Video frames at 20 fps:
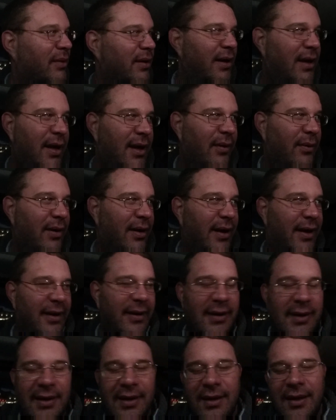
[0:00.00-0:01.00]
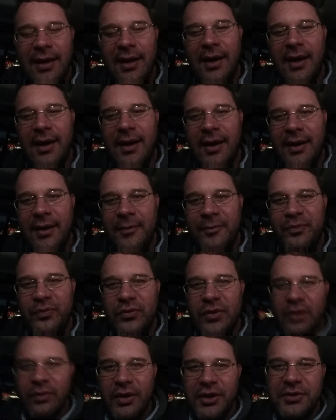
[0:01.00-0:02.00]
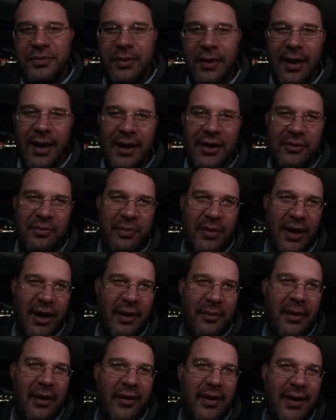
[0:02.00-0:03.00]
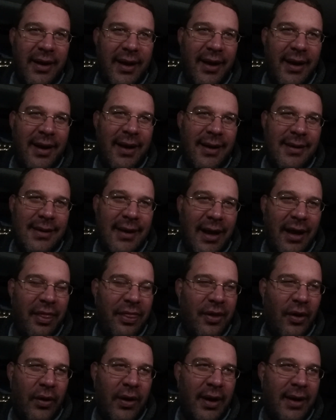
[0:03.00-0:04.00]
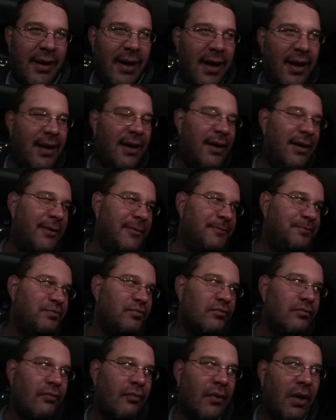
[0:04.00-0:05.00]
But anyway, Rich Piana is bigger by the day 39.